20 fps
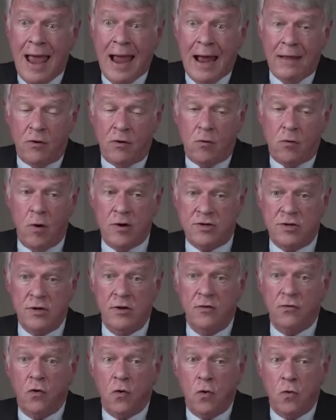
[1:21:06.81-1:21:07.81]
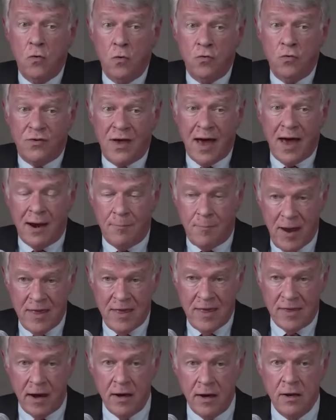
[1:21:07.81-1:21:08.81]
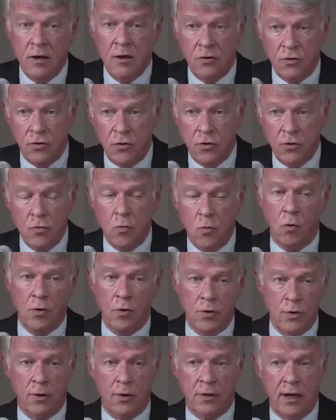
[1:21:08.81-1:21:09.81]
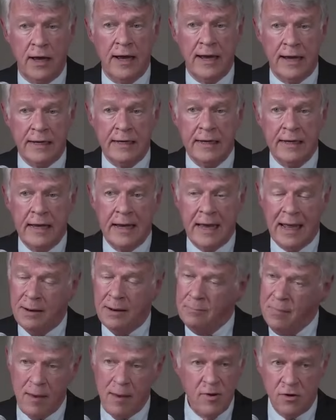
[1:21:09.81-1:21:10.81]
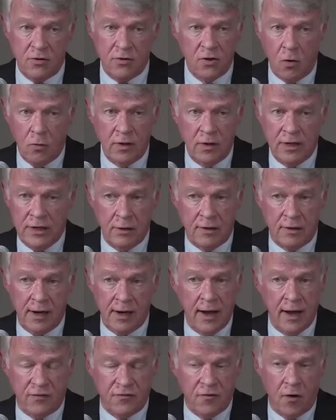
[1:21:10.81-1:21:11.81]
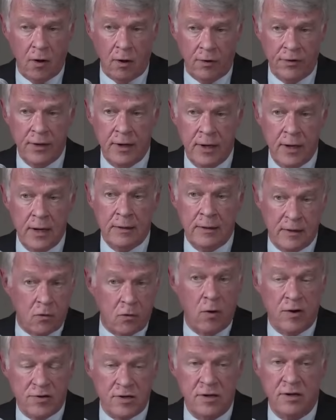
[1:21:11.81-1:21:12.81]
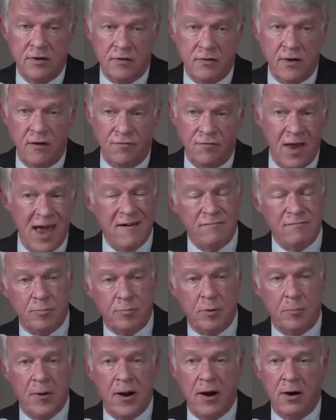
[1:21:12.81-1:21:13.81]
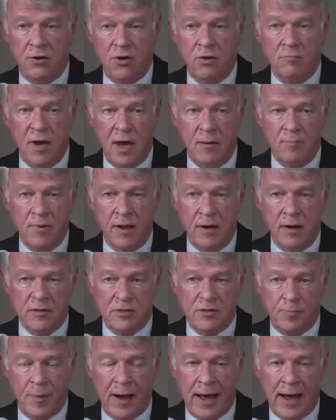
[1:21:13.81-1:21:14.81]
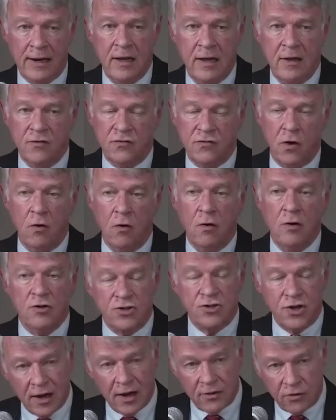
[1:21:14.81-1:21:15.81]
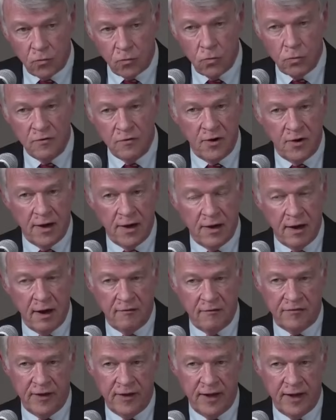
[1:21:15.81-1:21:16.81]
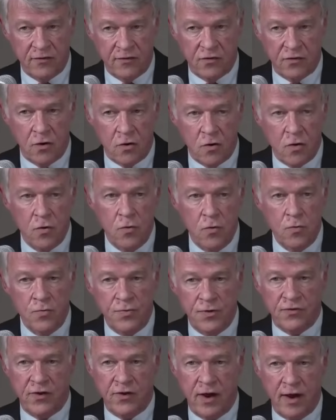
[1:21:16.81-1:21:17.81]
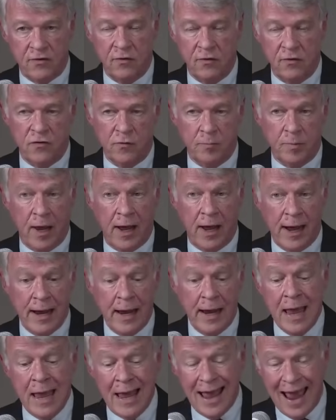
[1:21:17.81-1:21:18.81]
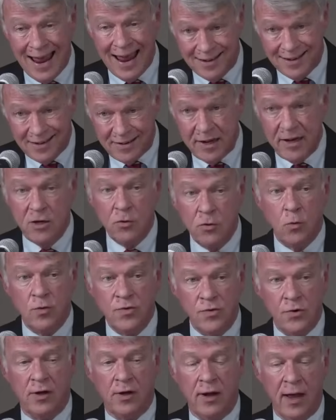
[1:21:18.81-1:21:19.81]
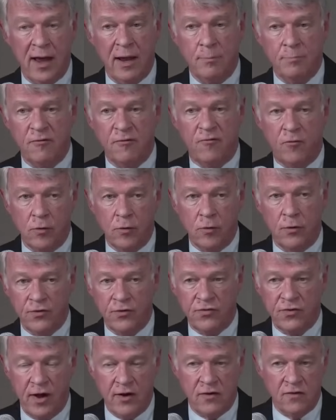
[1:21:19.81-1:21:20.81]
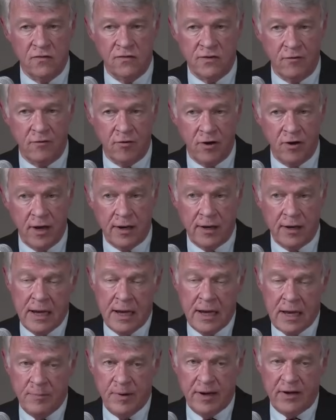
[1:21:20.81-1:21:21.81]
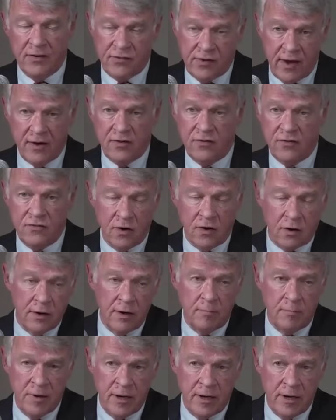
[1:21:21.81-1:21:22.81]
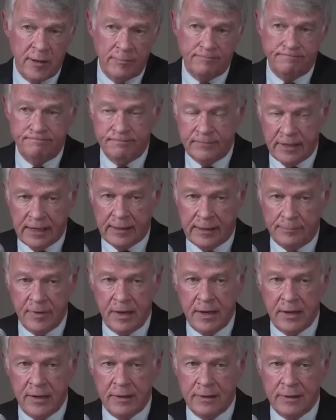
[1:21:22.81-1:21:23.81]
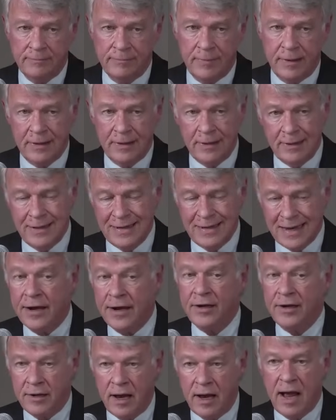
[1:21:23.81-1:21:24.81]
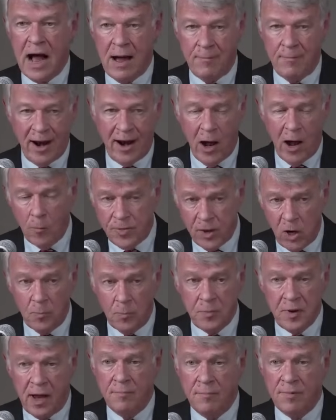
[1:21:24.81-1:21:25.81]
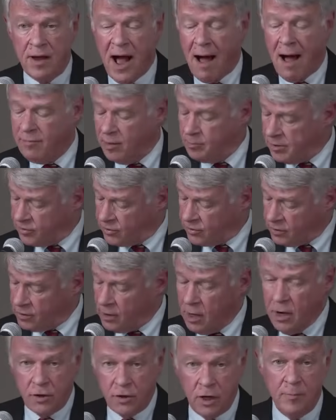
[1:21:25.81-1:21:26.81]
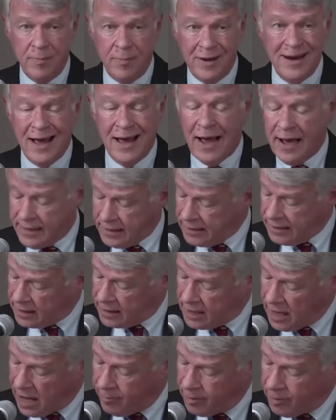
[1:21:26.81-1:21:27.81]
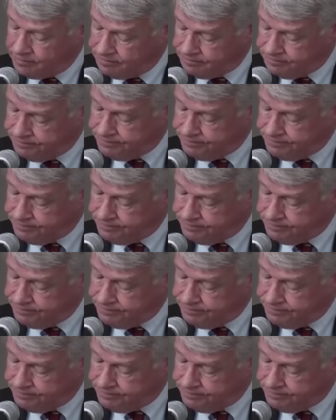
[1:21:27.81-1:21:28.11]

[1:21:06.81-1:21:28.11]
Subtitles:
And the question is, who's got to pay that, you or your client? And it may be totally your client's fault. The question is, if you haven't prepared it, you may be in a spot. So check the rule very carefully as to who the sanctions apply and deal with your client before those sanctions ever hit, because sanctions are going to be not uncommon. I hope they don't become common, but they're going to be not uncommon.